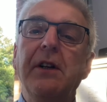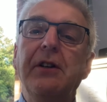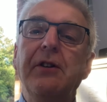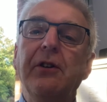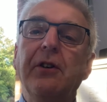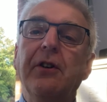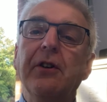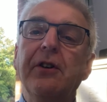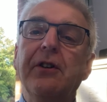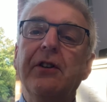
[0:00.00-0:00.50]

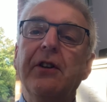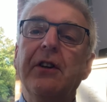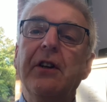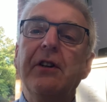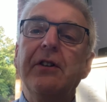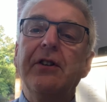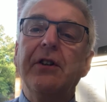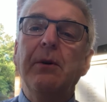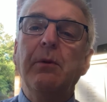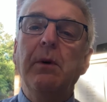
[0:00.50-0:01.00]
do good to
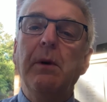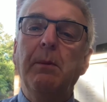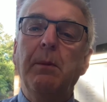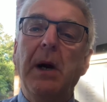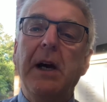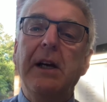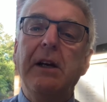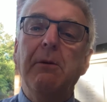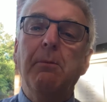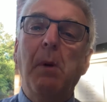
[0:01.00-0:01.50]
those who will
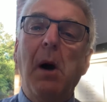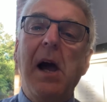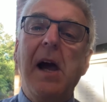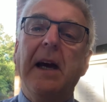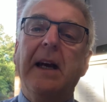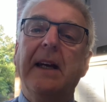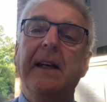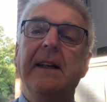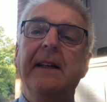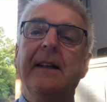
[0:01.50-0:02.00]
pay you
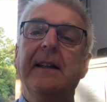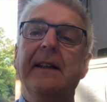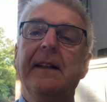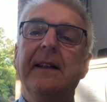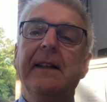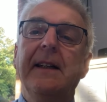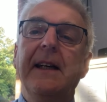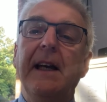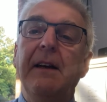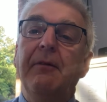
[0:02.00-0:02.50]
back?
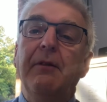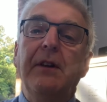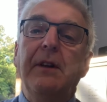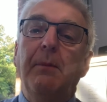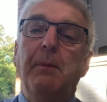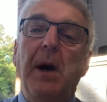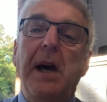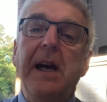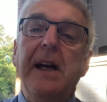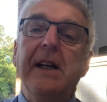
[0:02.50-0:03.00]
Even the
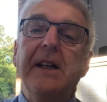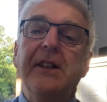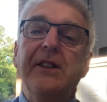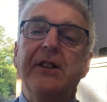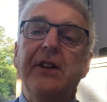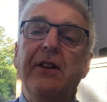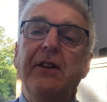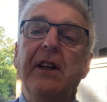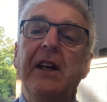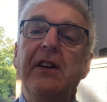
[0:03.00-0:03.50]
pagans
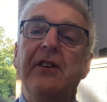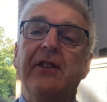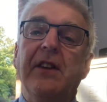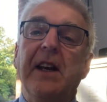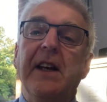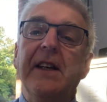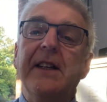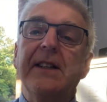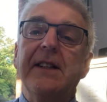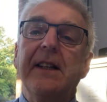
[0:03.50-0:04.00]
do these
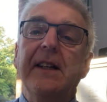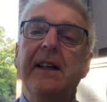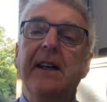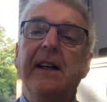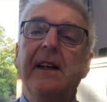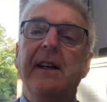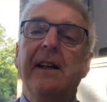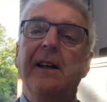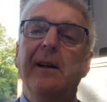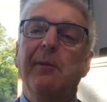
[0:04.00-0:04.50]
things.
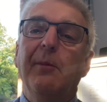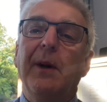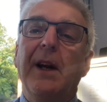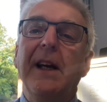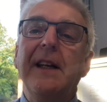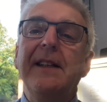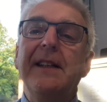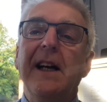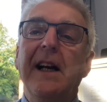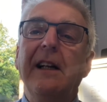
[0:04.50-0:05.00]
But
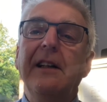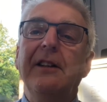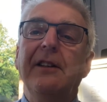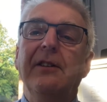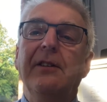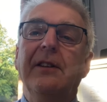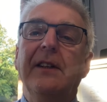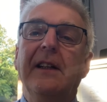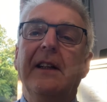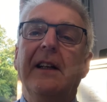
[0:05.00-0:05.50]
I tell
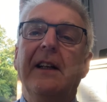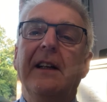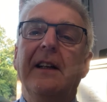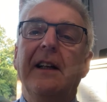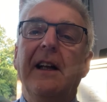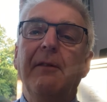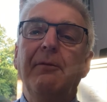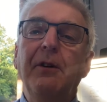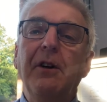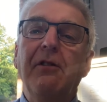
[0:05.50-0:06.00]
you,
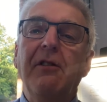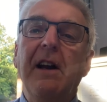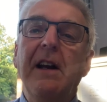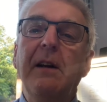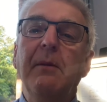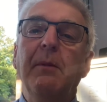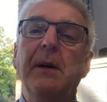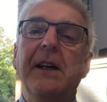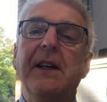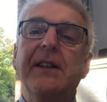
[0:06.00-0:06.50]
love your
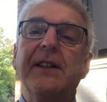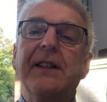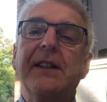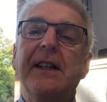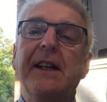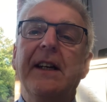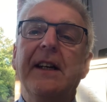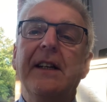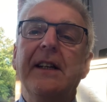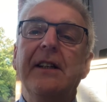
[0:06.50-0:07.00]
enemies,
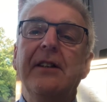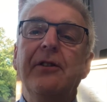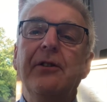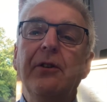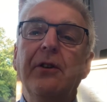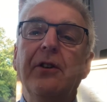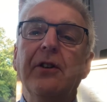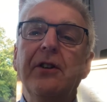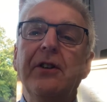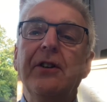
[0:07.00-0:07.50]

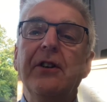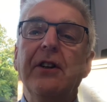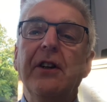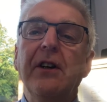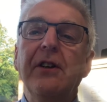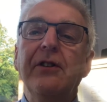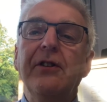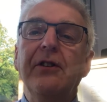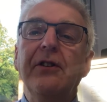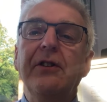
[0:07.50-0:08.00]
do good to
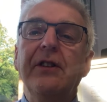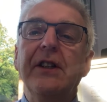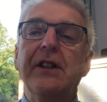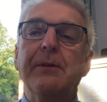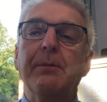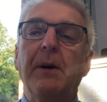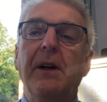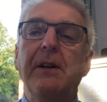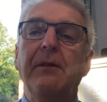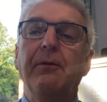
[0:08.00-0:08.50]
those who
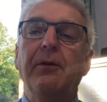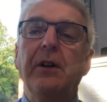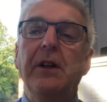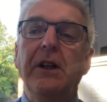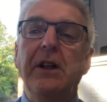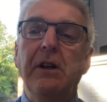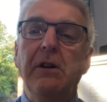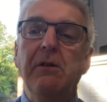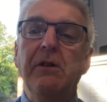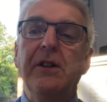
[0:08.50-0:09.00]
despitefully
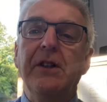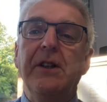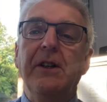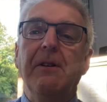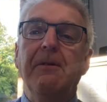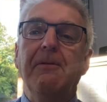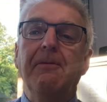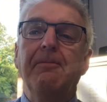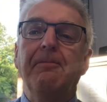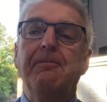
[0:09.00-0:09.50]
use
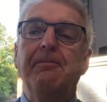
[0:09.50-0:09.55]
you."